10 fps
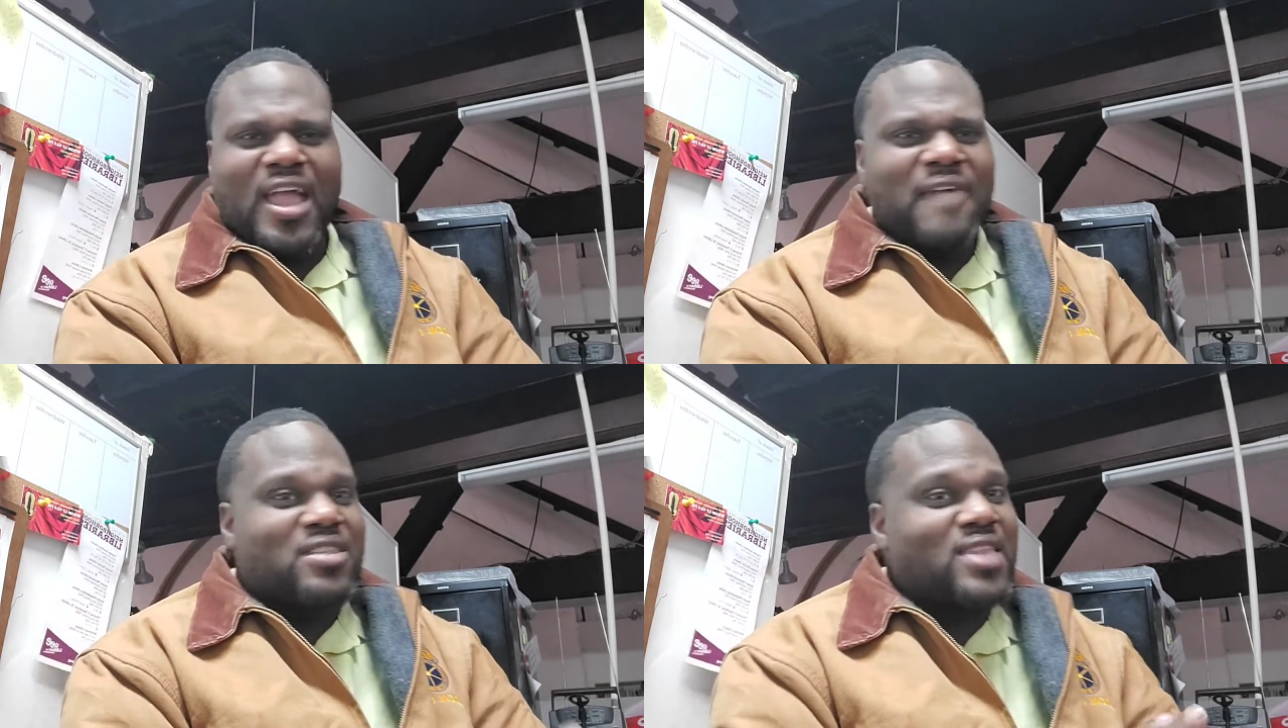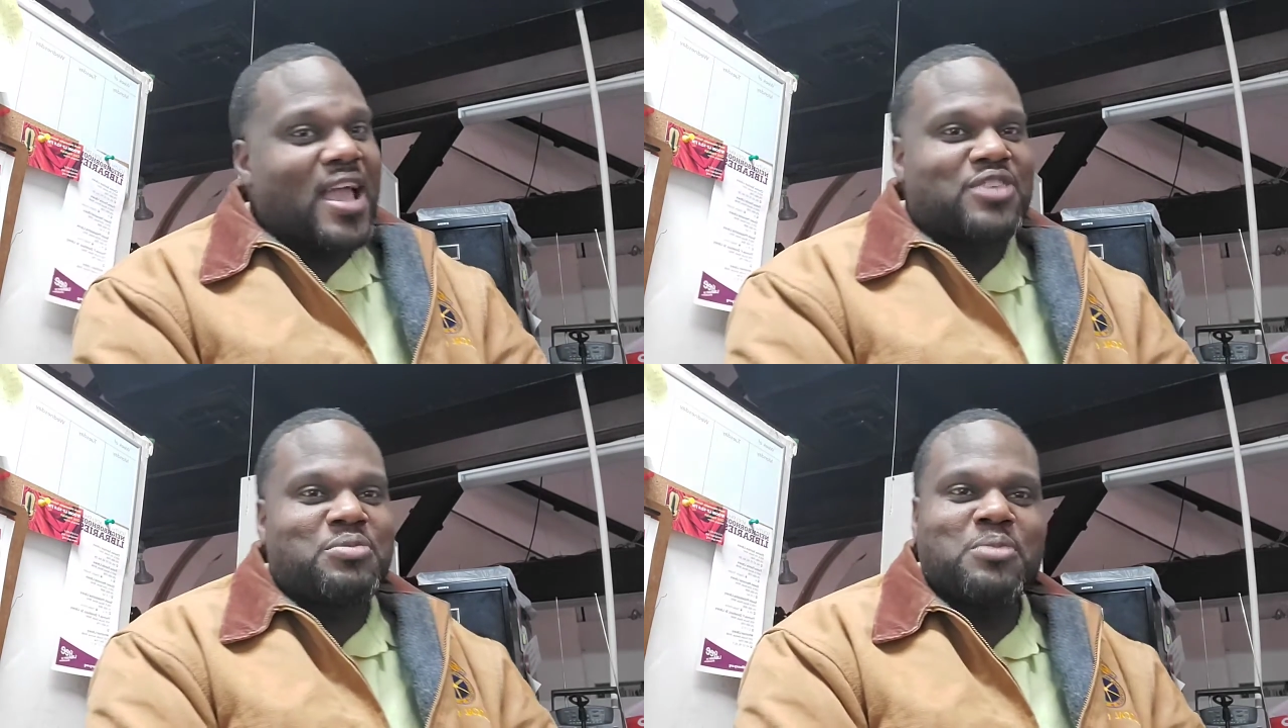
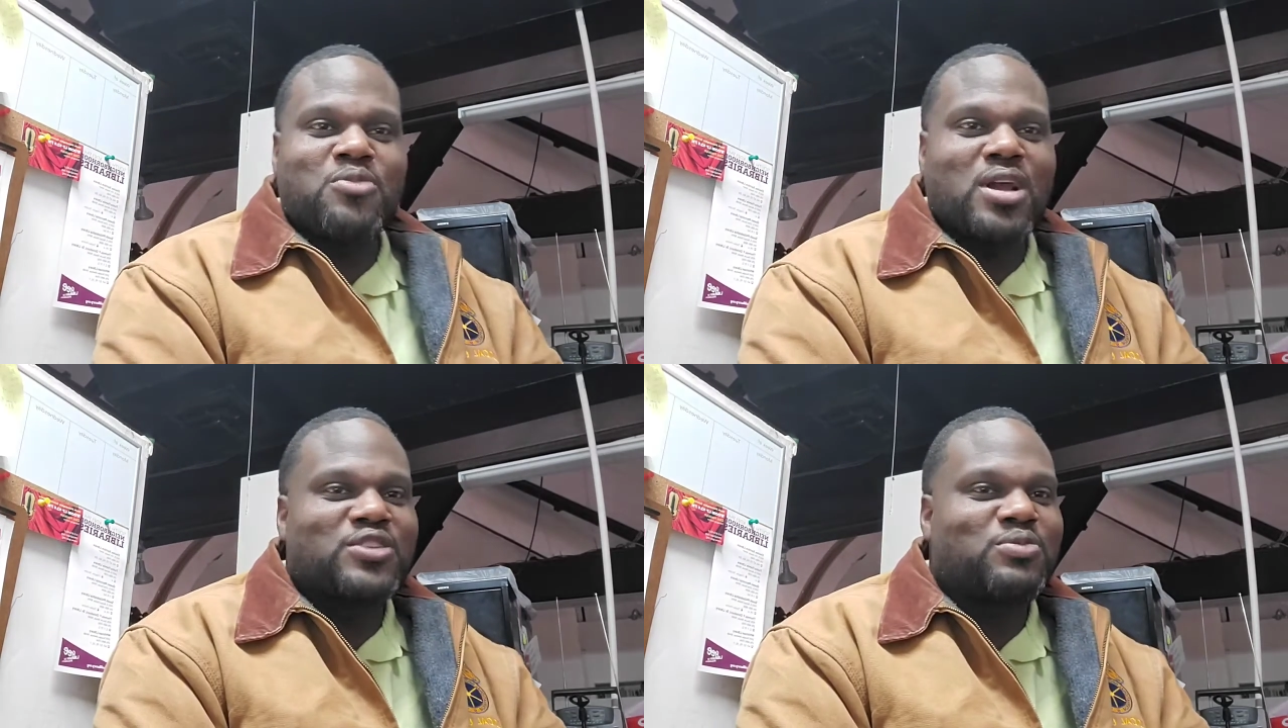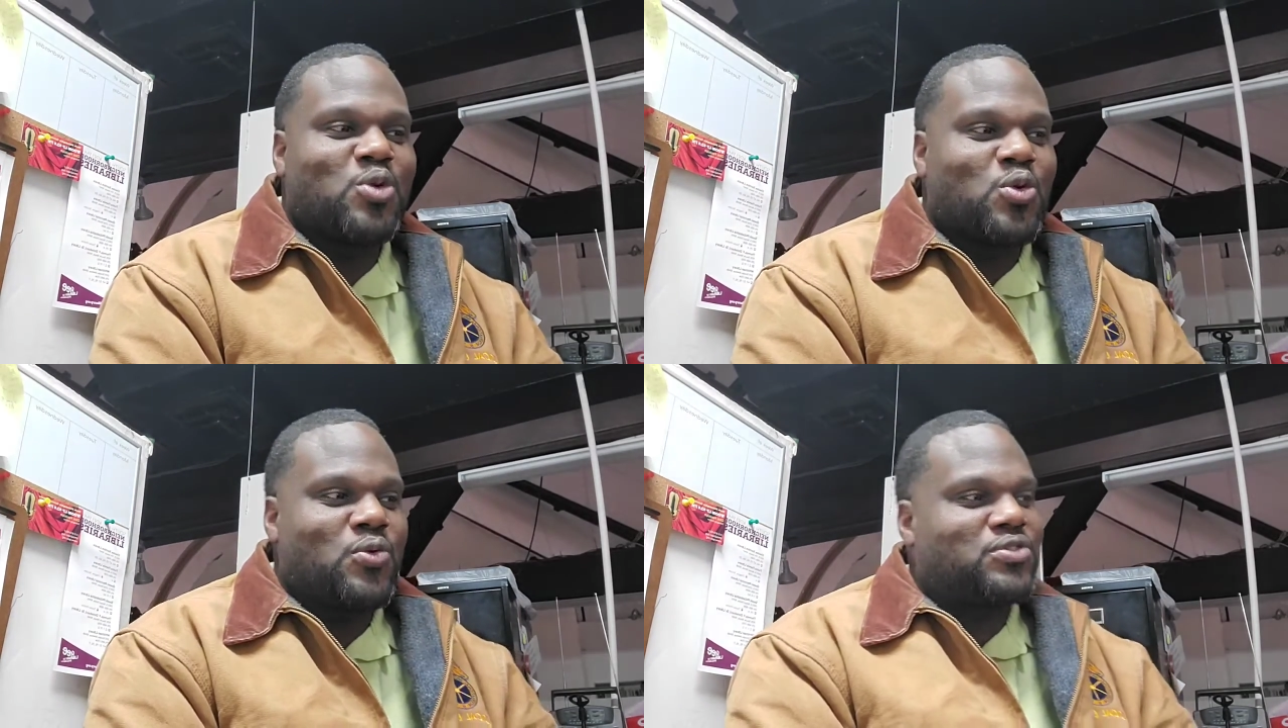Everything's been running
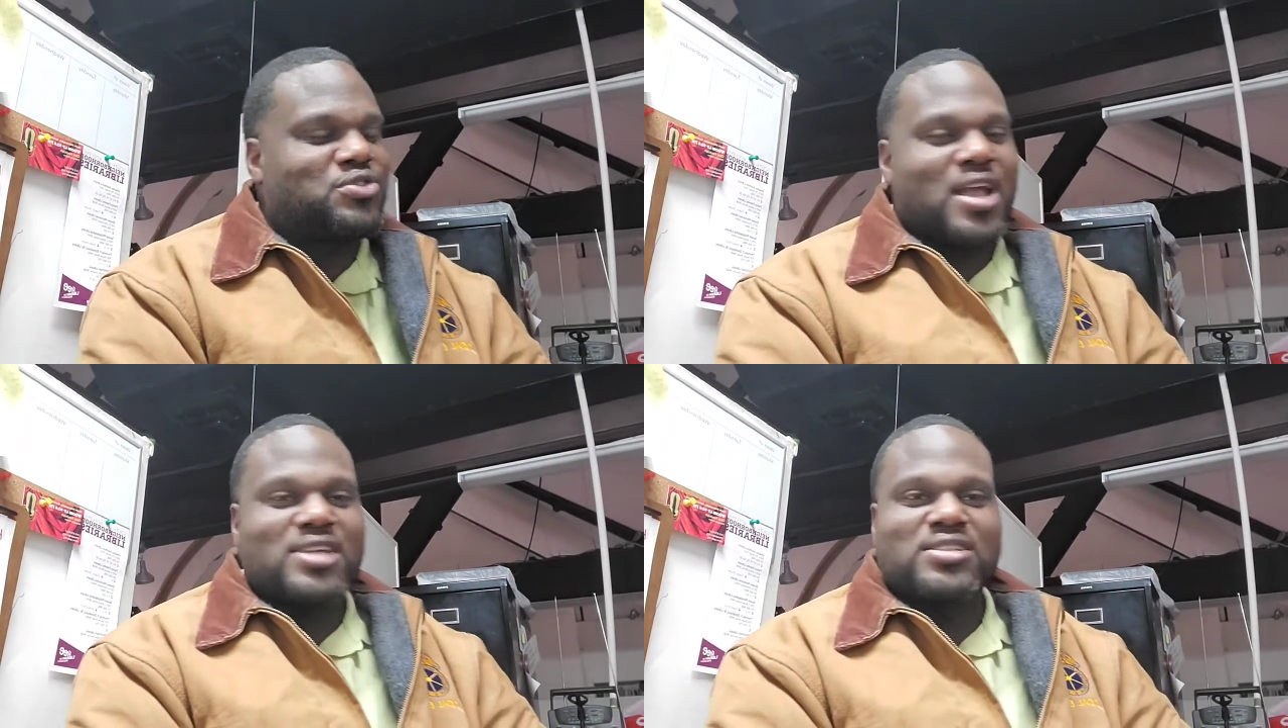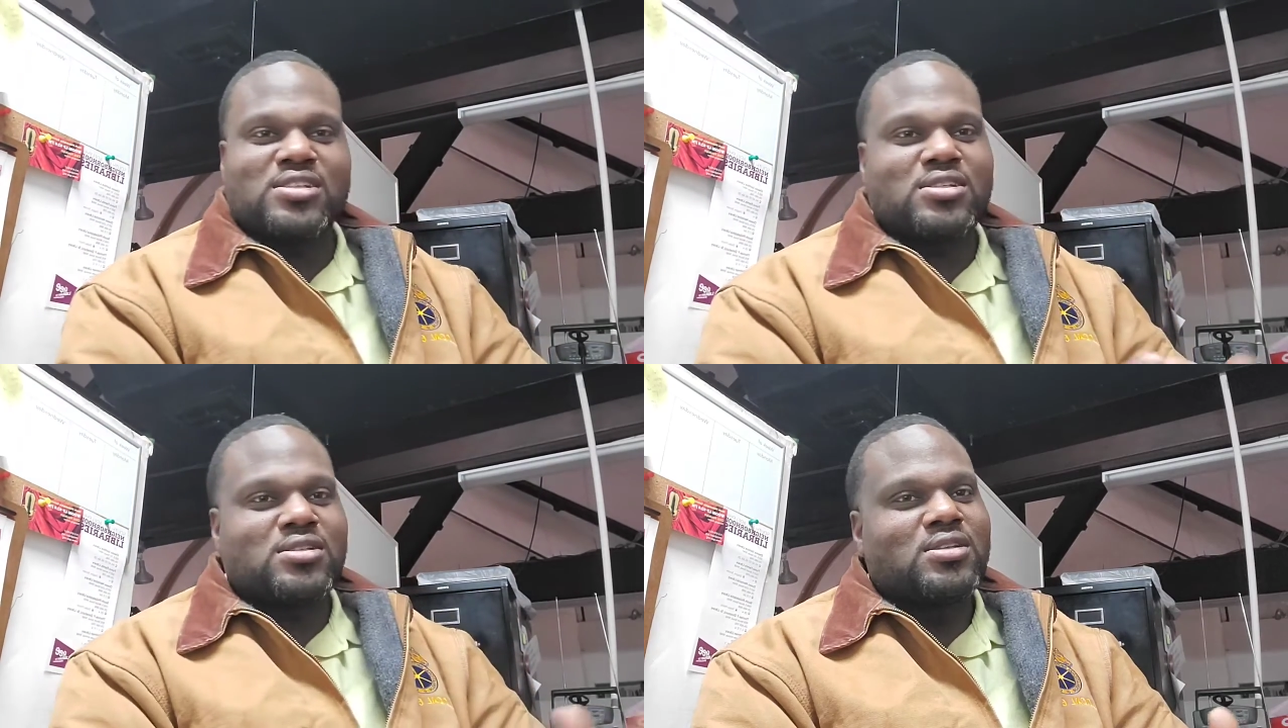smooth.
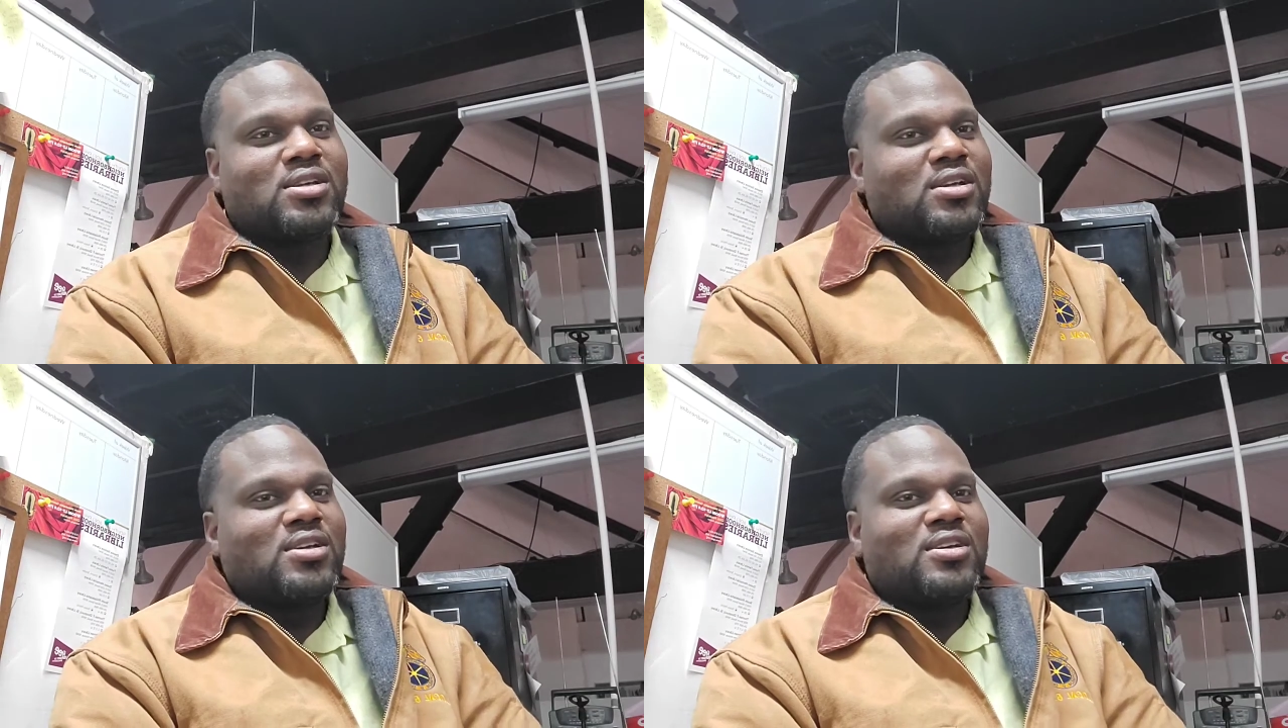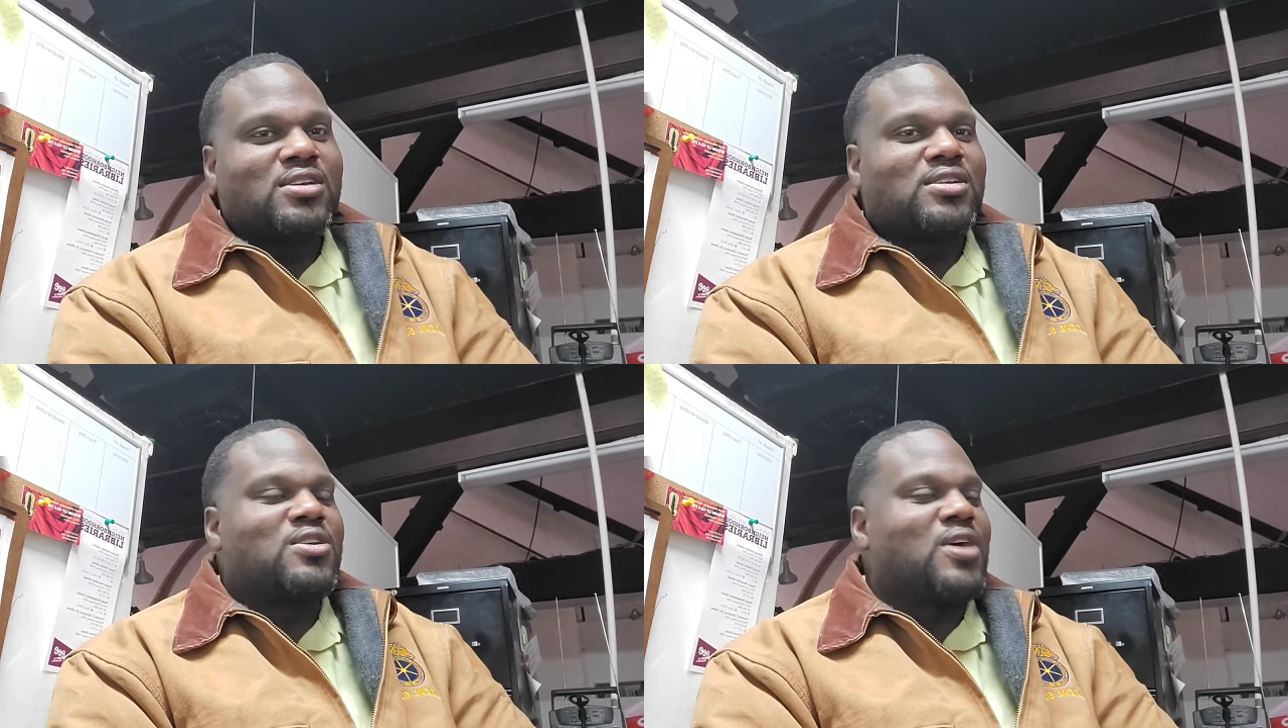Transition,
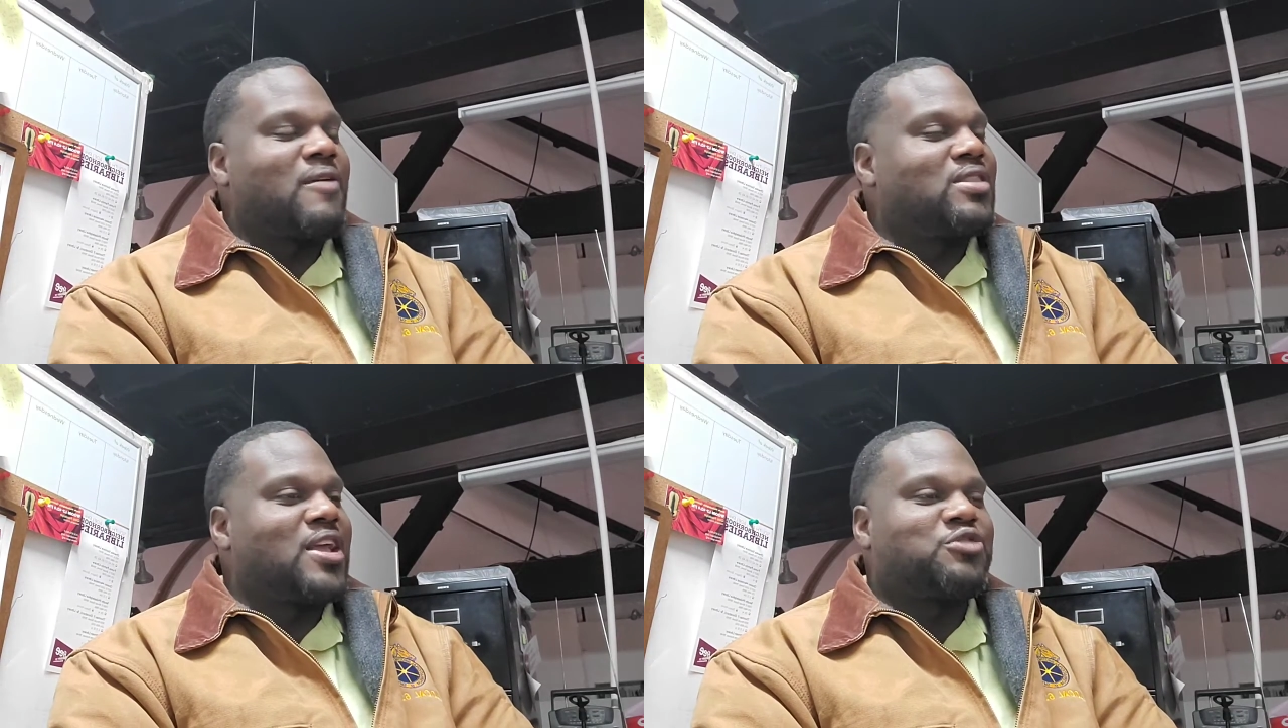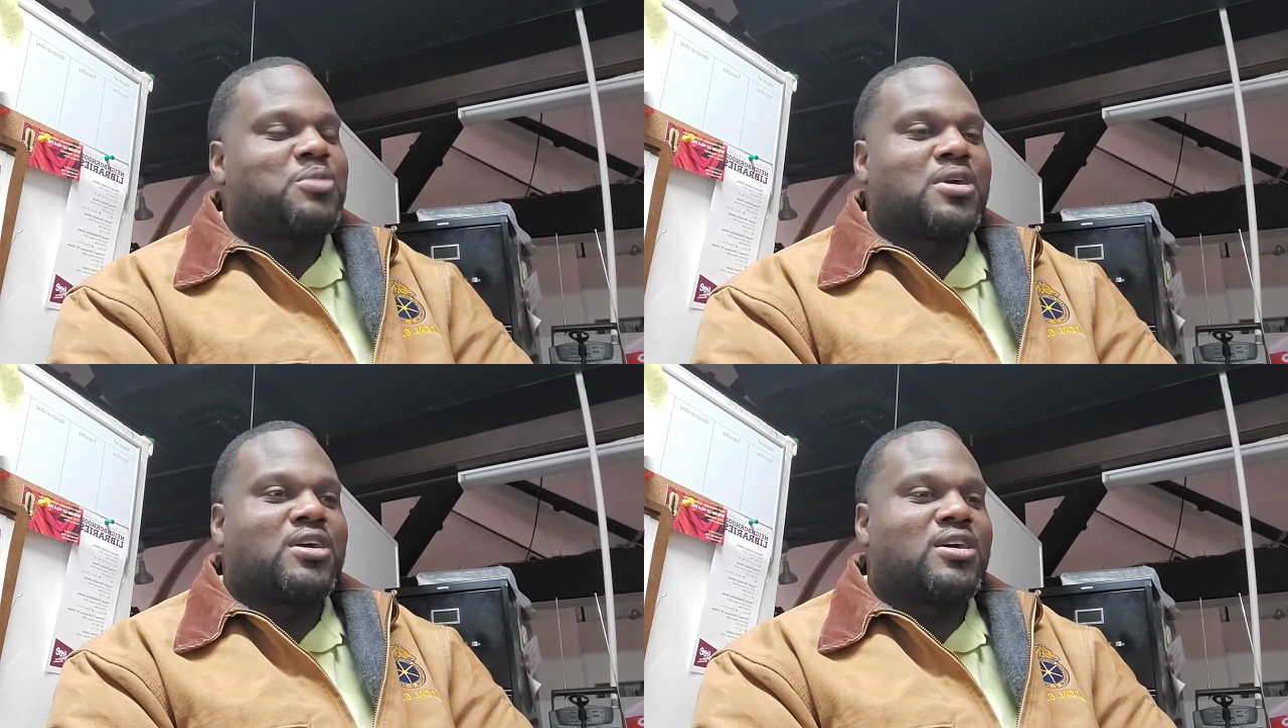everything's
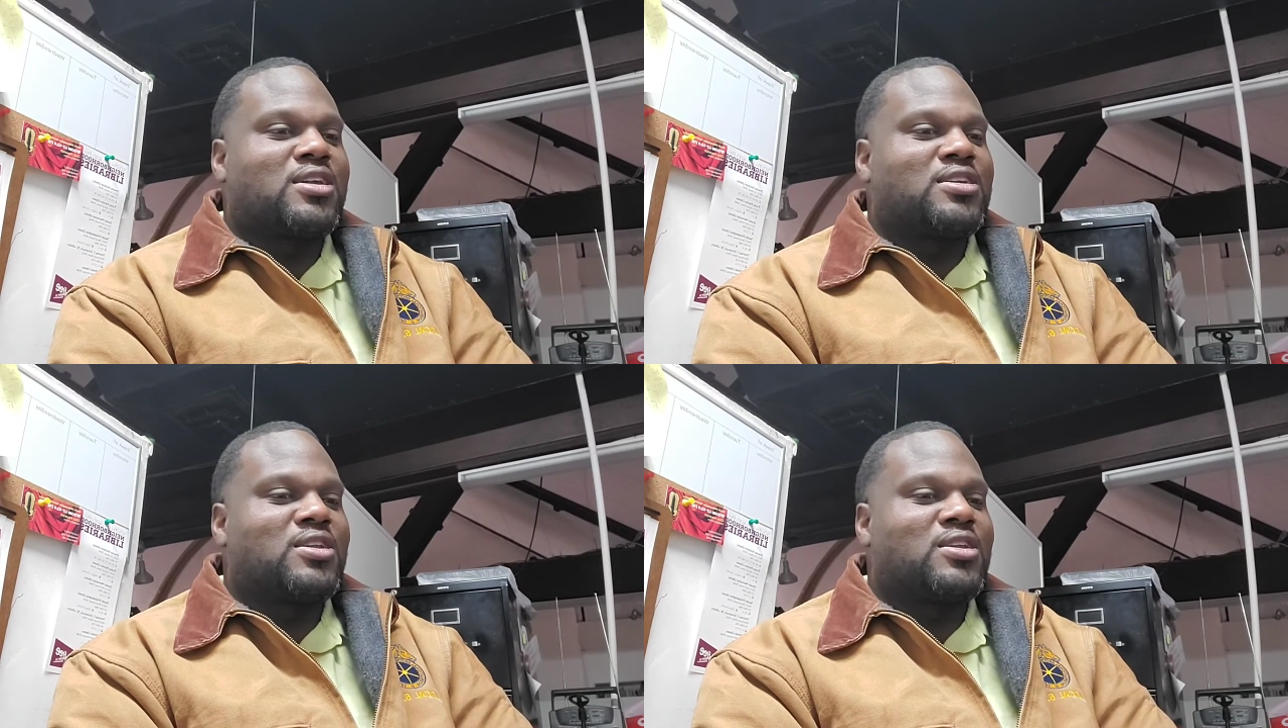been good.